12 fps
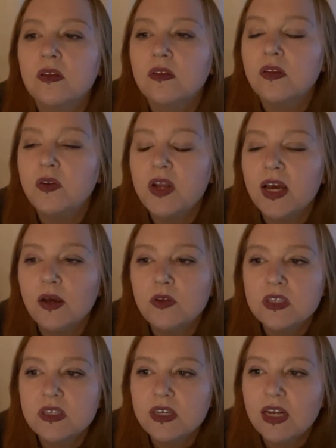So now
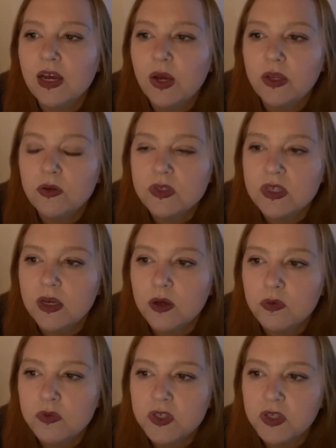just allowing
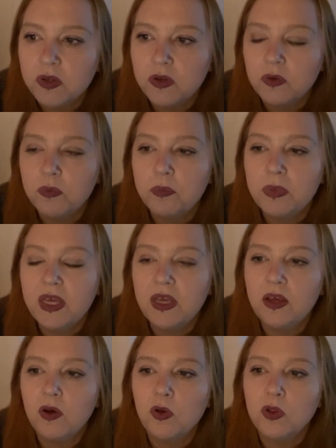yourself to
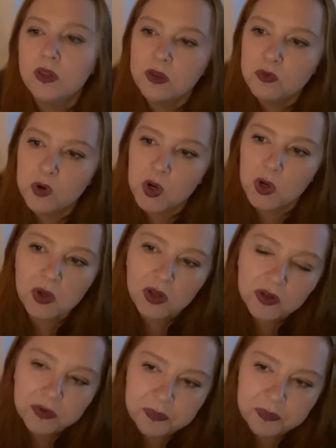be on the rock